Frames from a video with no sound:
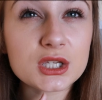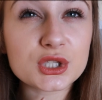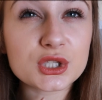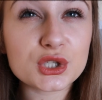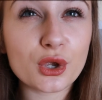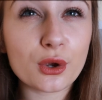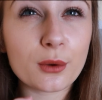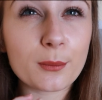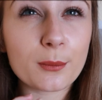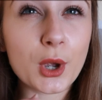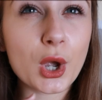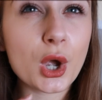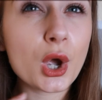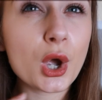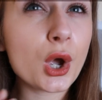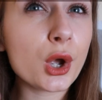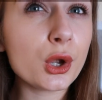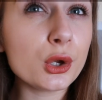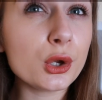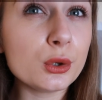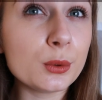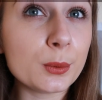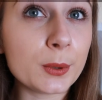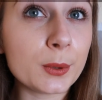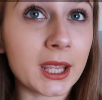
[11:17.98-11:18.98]
So I'm
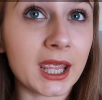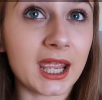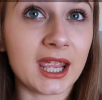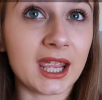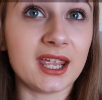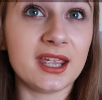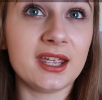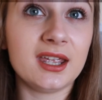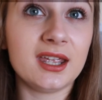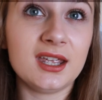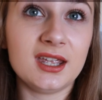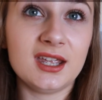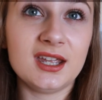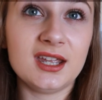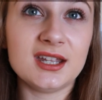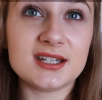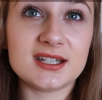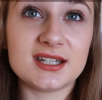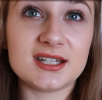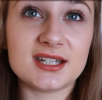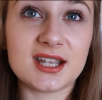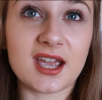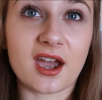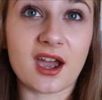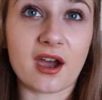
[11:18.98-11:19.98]
hoping
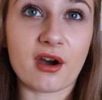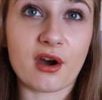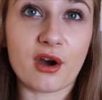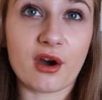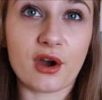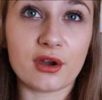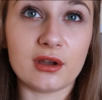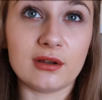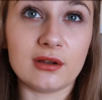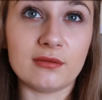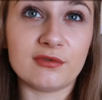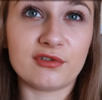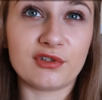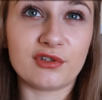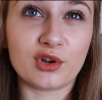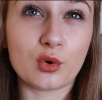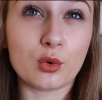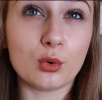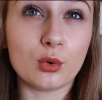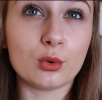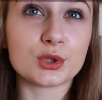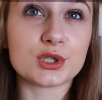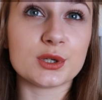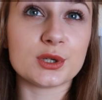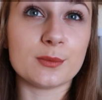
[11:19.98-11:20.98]
to get home for
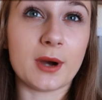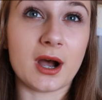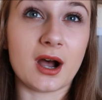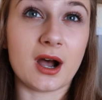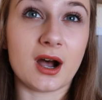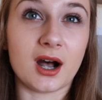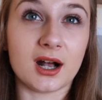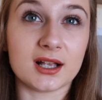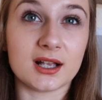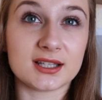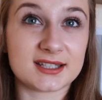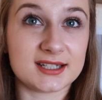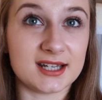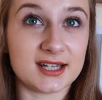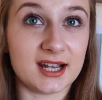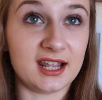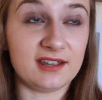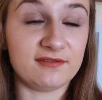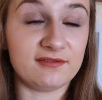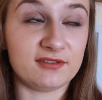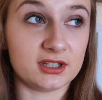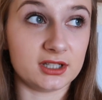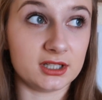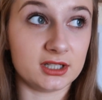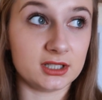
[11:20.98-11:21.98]

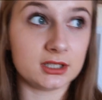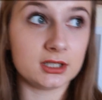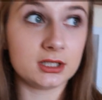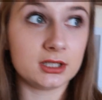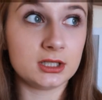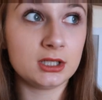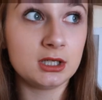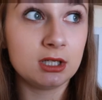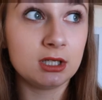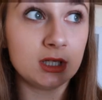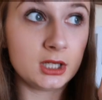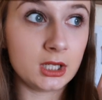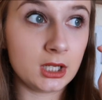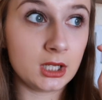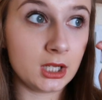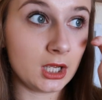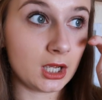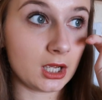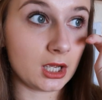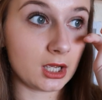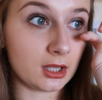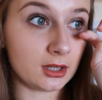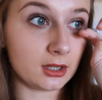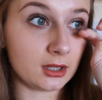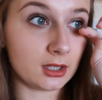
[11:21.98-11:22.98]
11:15.
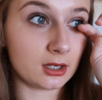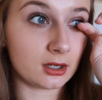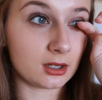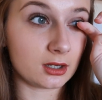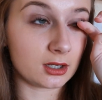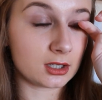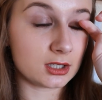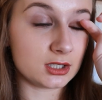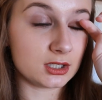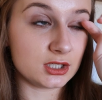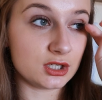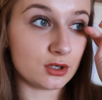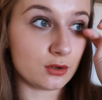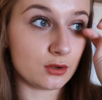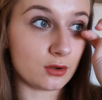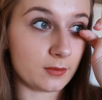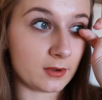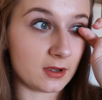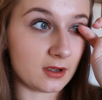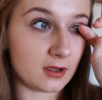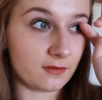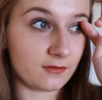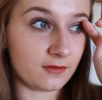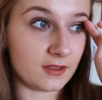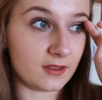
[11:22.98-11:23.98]
And then I can do a
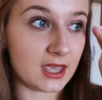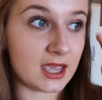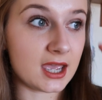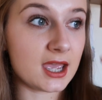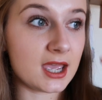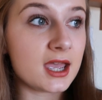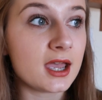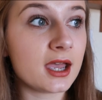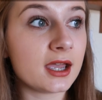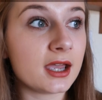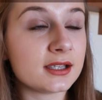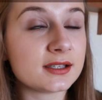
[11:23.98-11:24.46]
bit of this